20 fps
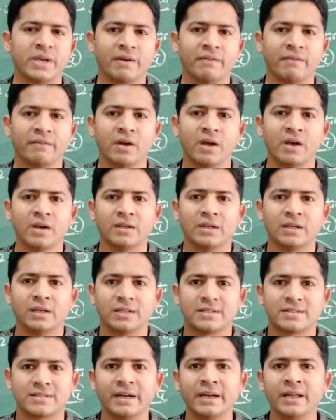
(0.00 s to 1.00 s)

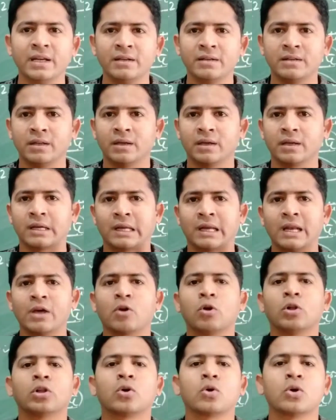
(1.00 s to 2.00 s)
have studied.
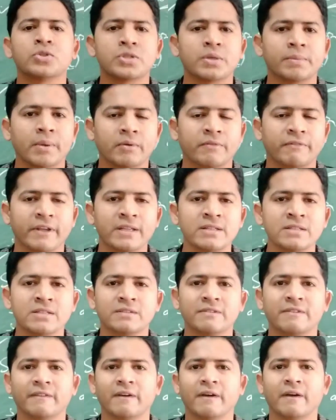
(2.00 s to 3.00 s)
Clear all the concept of
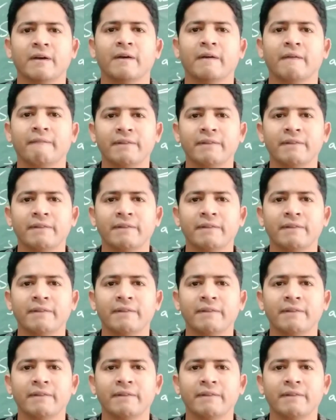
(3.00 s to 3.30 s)
tense.